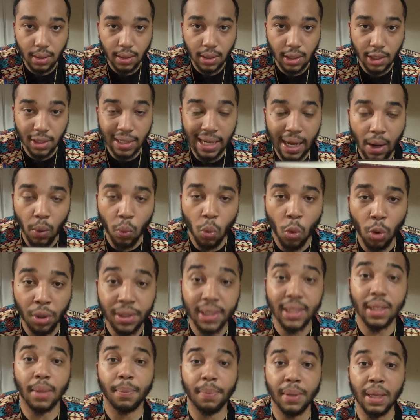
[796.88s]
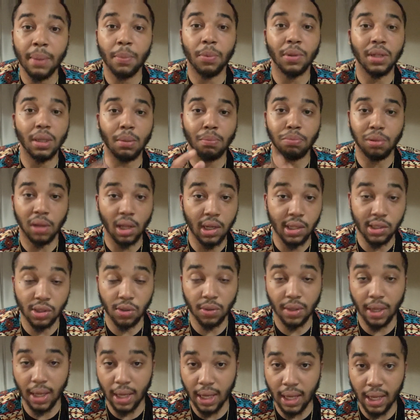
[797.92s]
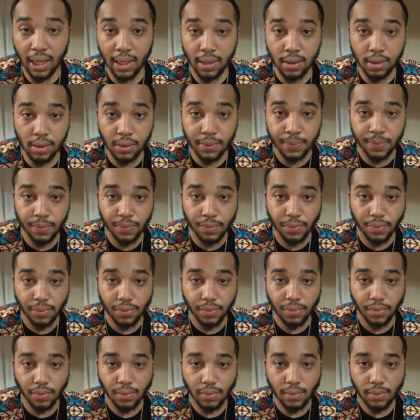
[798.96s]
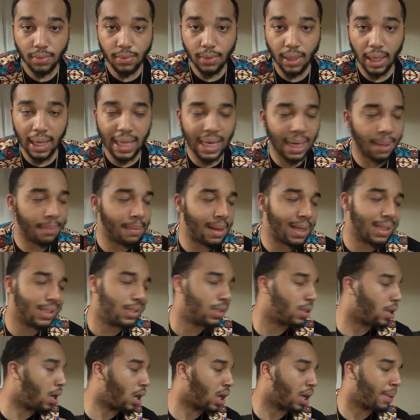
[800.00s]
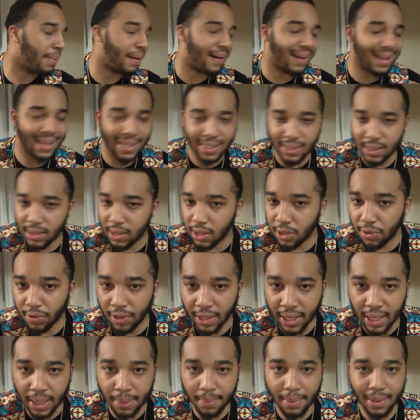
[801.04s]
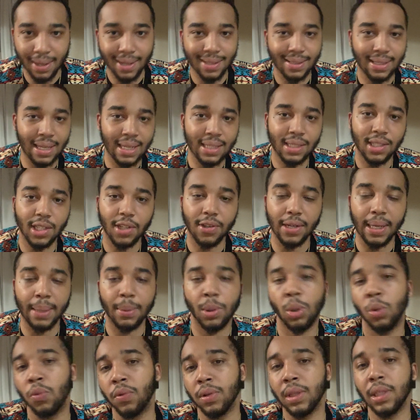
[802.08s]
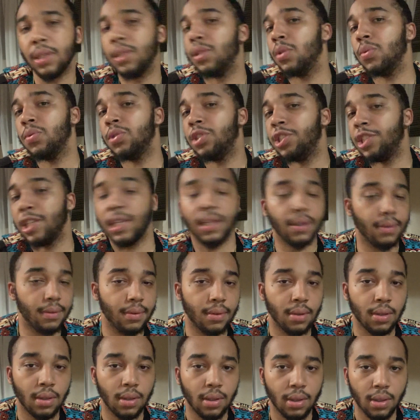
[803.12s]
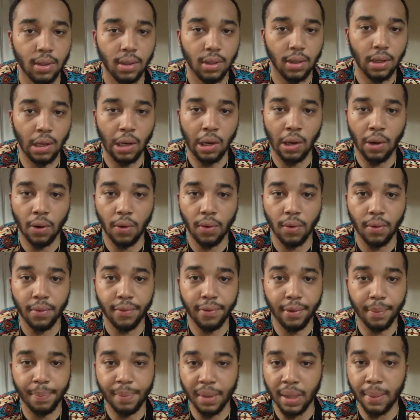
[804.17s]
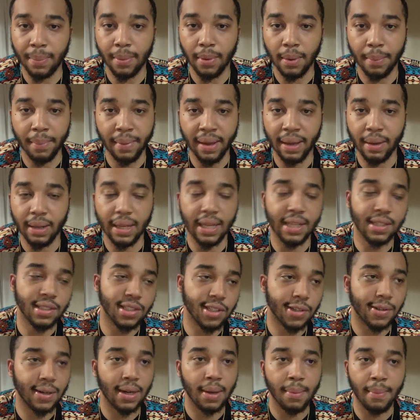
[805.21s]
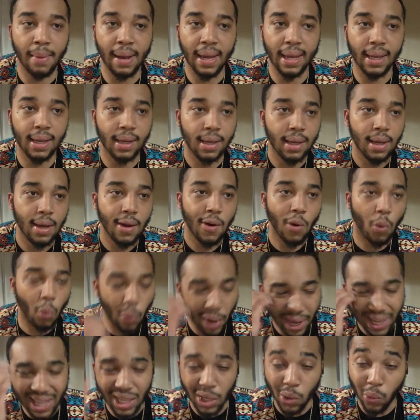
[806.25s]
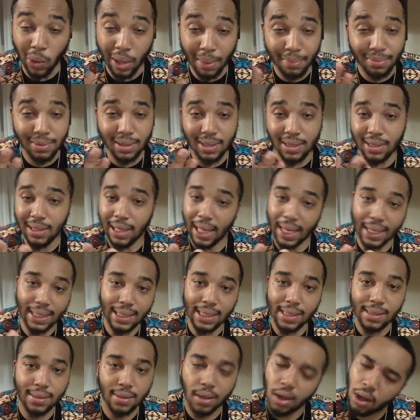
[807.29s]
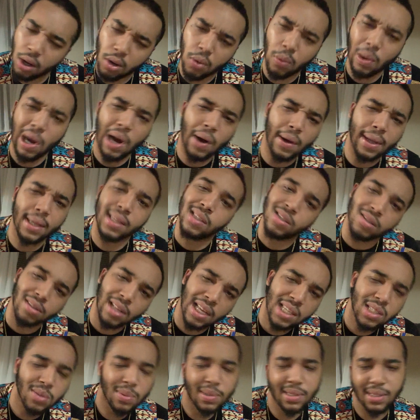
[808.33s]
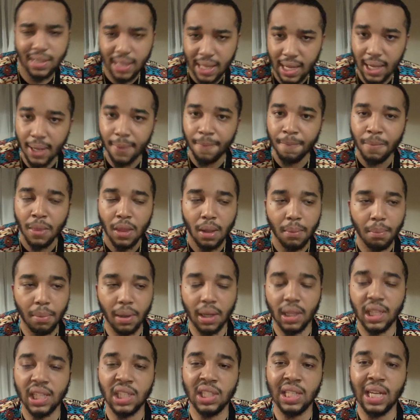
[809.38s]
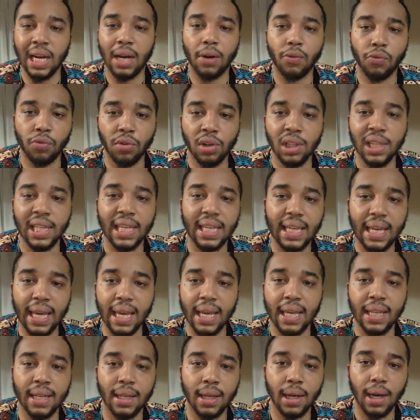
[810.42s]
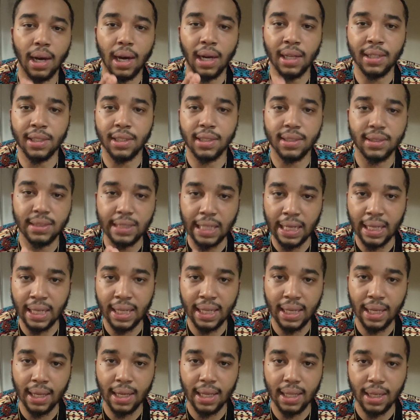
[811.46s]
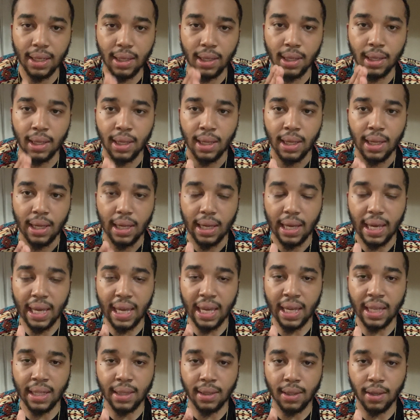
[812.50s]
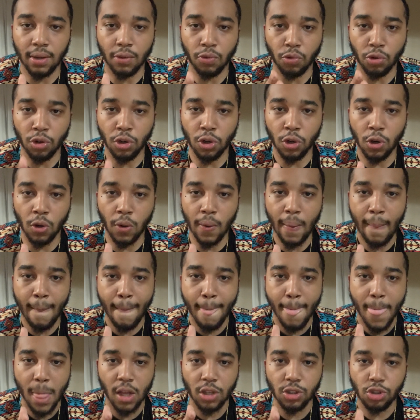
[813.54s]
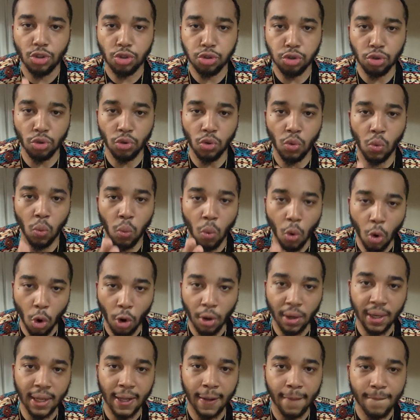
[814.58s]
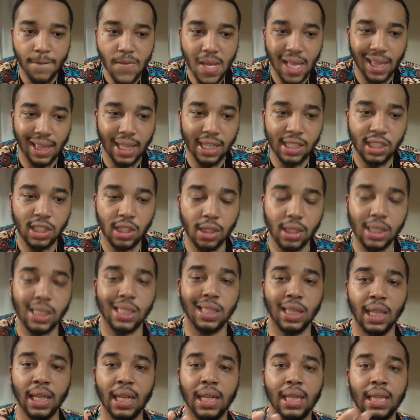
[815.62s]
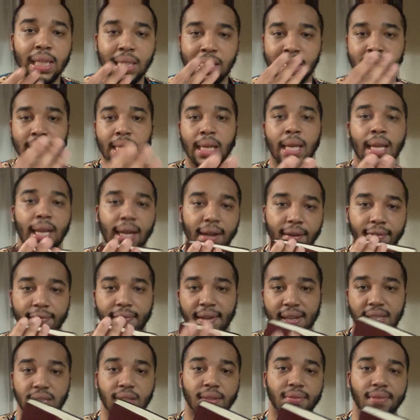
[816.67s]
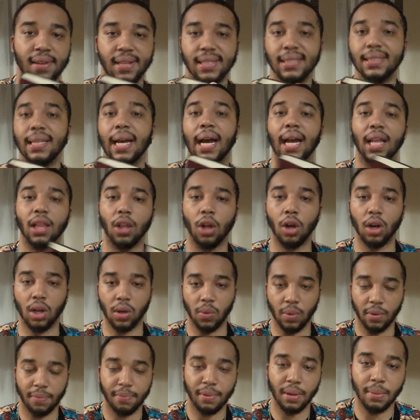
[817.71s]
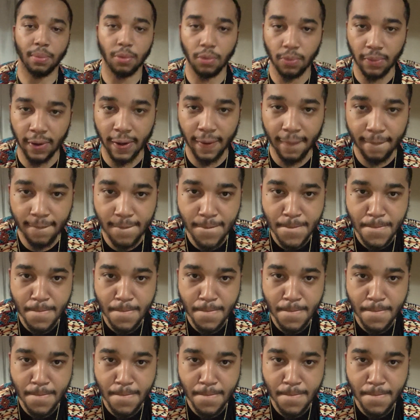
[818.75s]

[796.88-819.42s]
you're not warning the people, and the blood is on your hands. And I'm not just talking about Instagram, because Instagram don't really do shit, you know, for people. Man, Instagram might wake you up like just, oh, wow, Israelites, what's that? But you're not really getting the understanding and the real true warning unless you're literally sitting here face-to-face dialoguing with people, man.